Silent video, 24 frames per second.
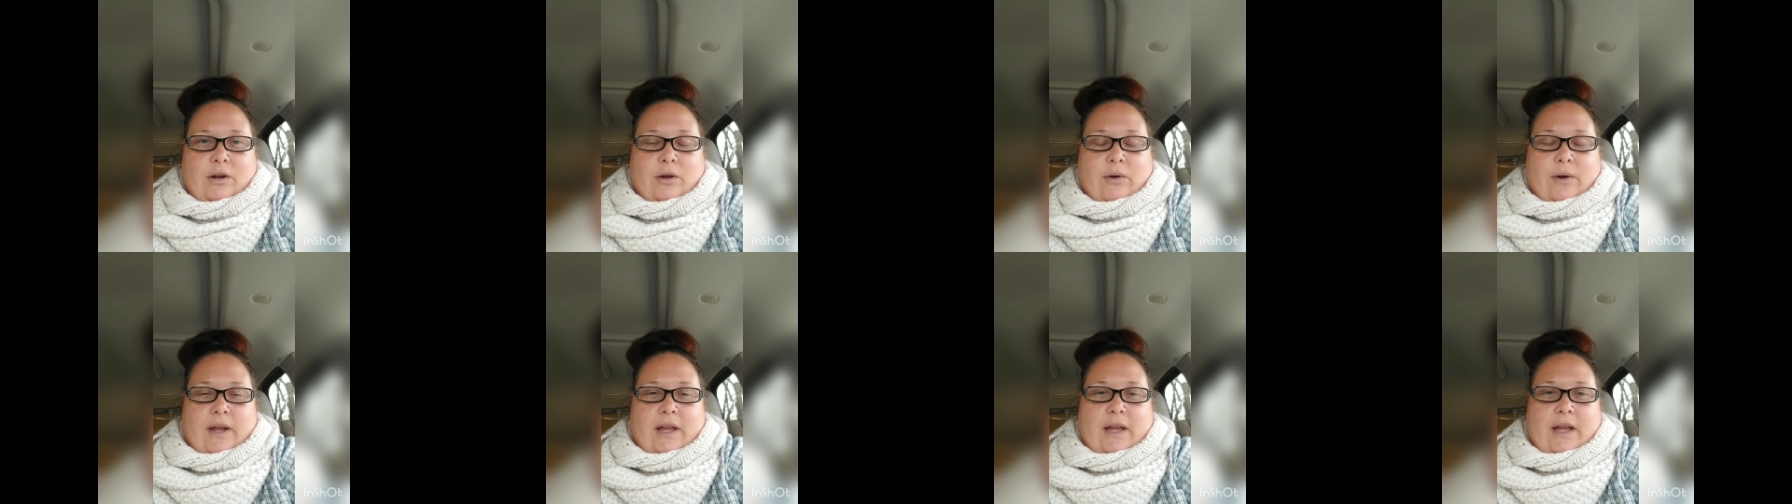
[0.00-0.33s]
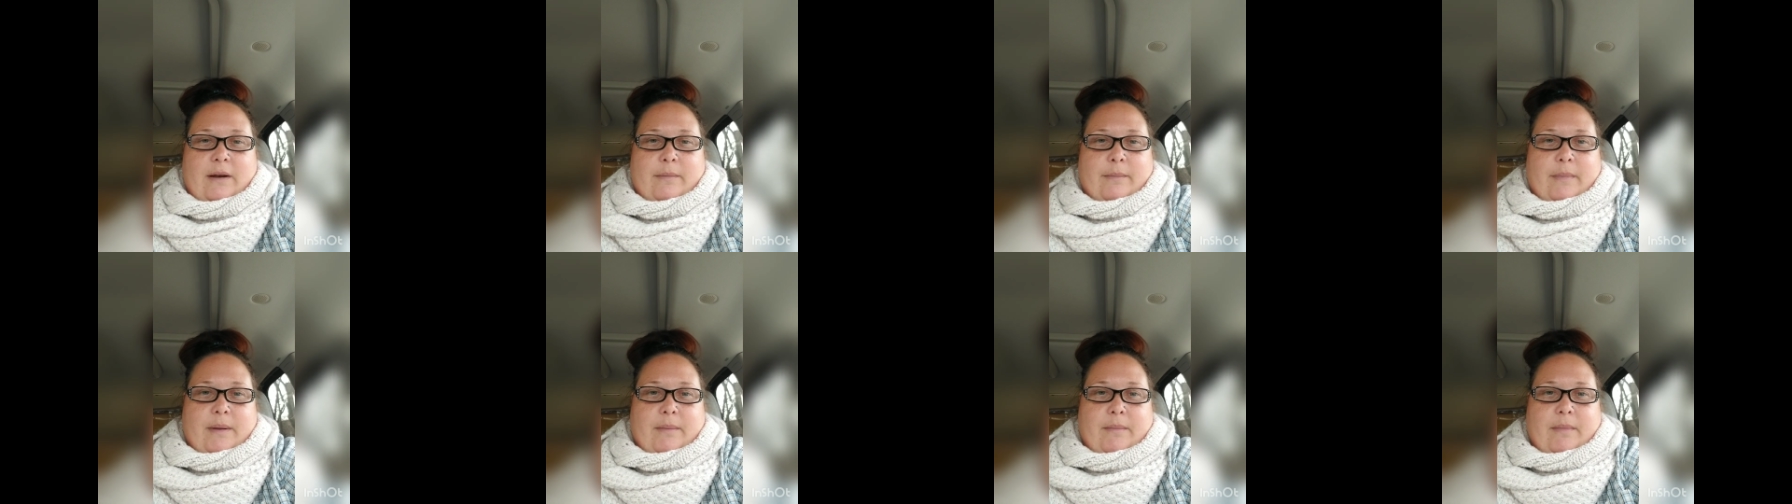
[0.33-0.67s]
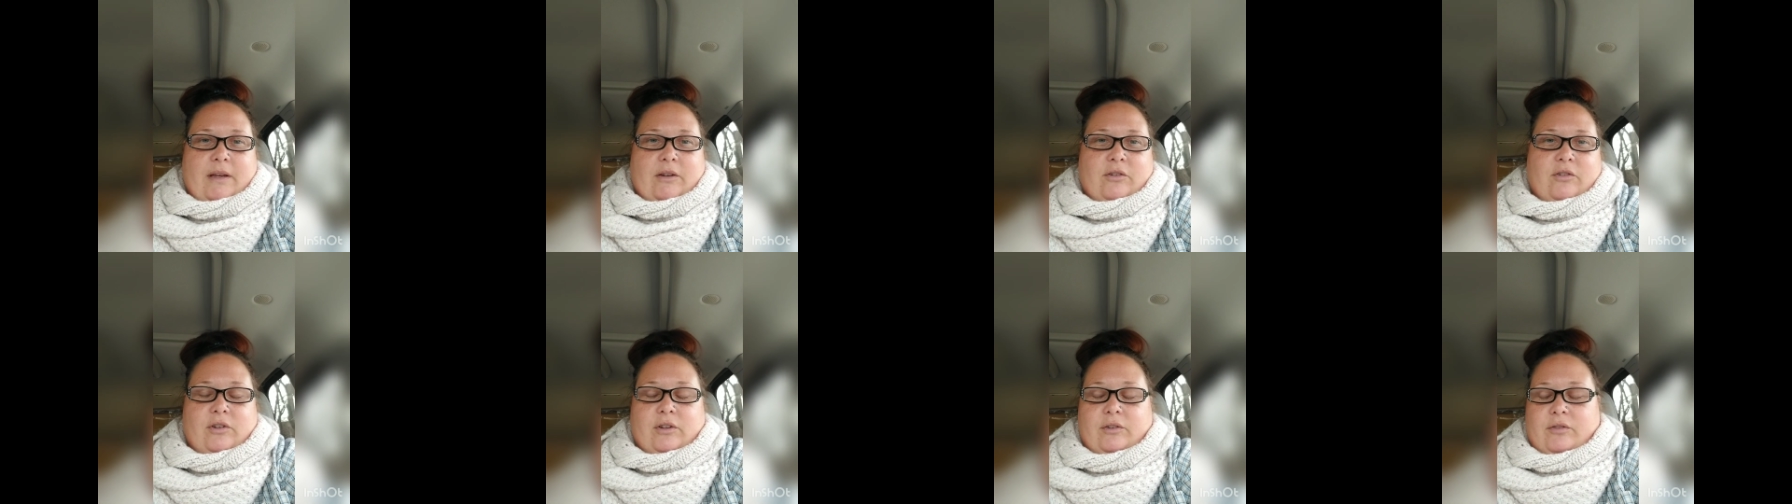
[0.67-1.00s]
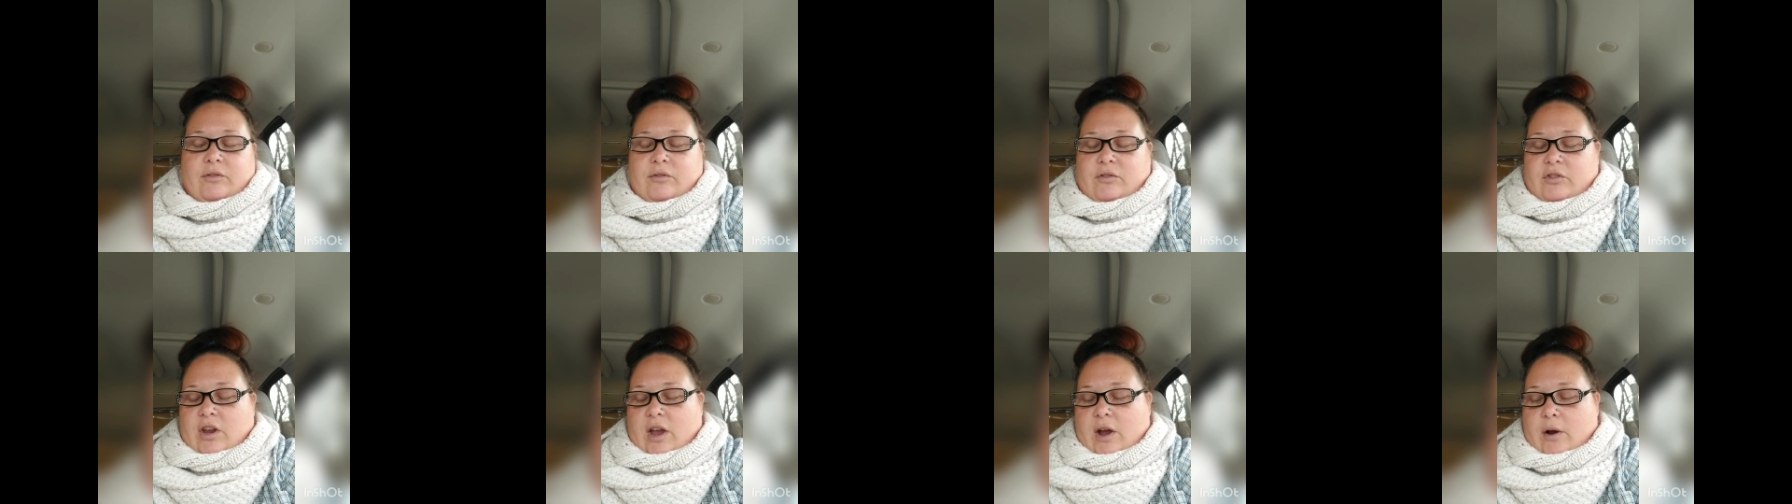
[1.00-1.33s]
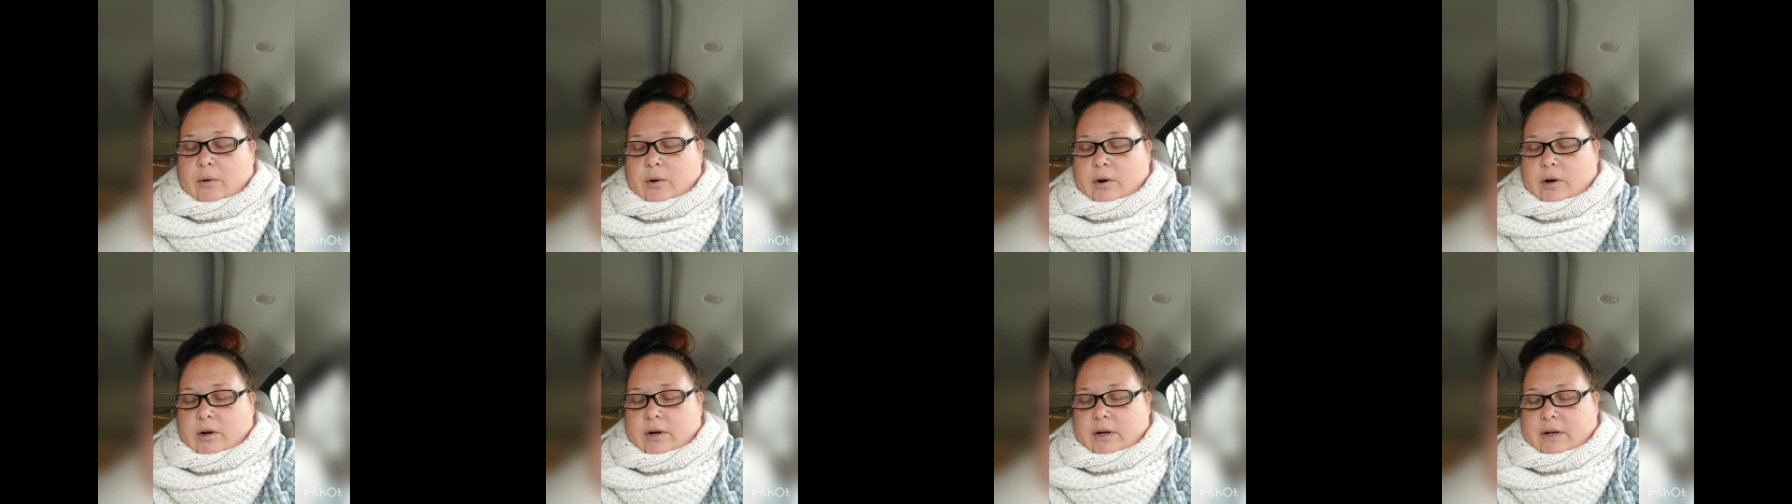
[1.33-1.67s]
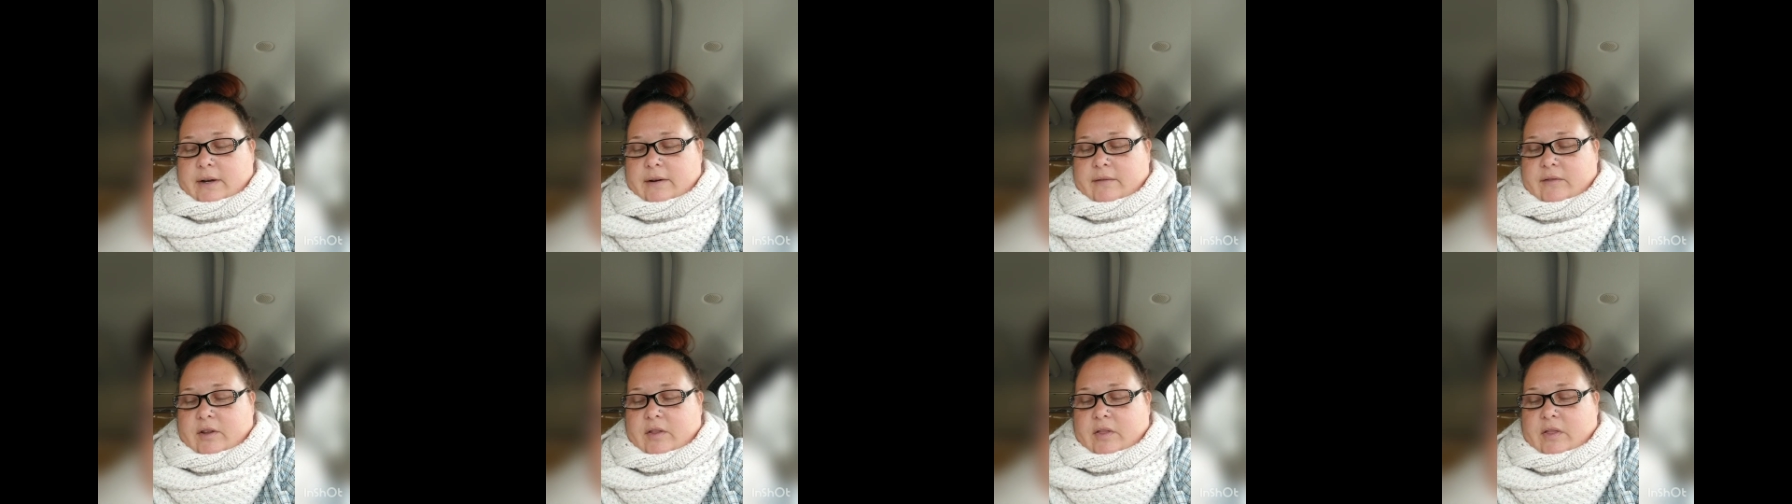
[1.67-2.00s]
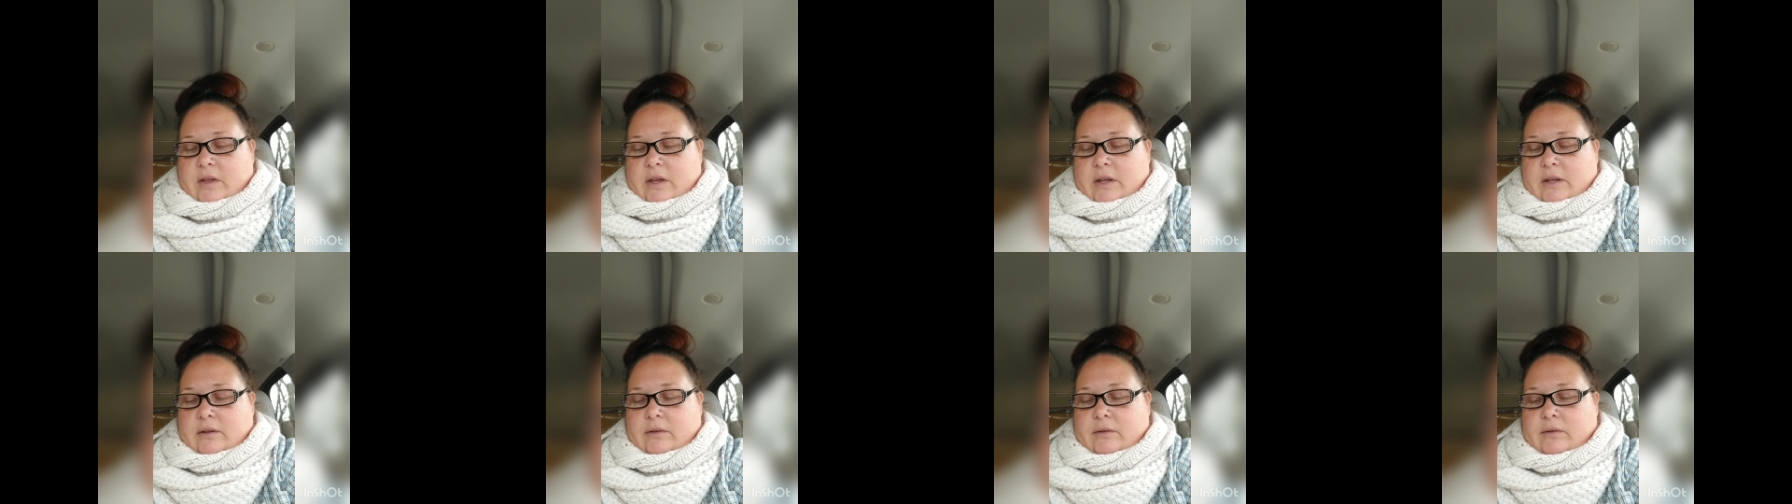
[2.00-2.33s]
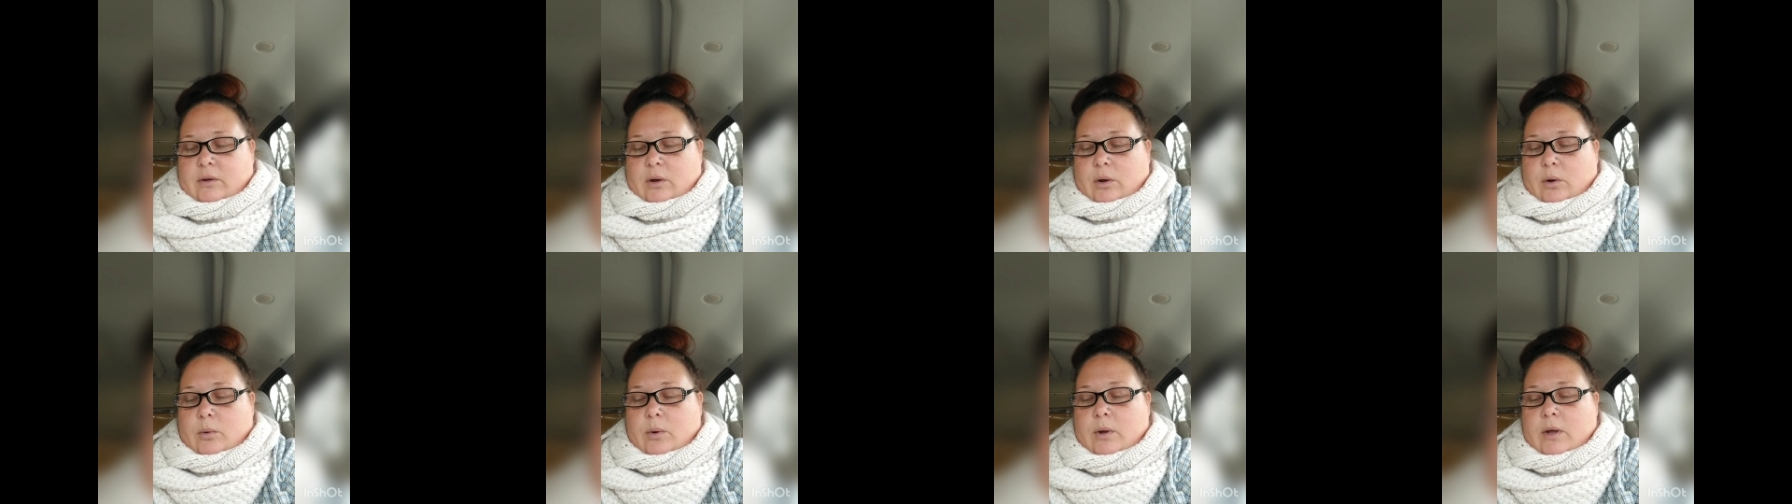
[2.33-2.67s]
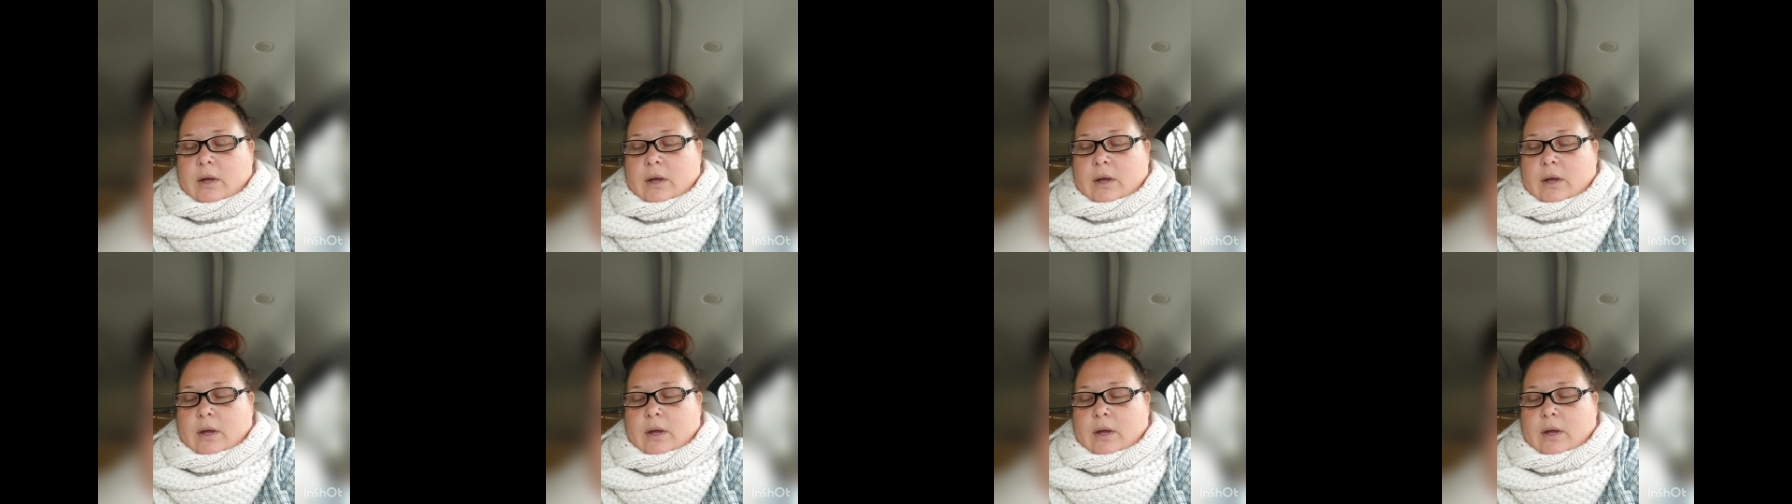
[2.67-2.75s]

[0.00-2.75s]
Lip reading: I had my makeshift shower and everything. So,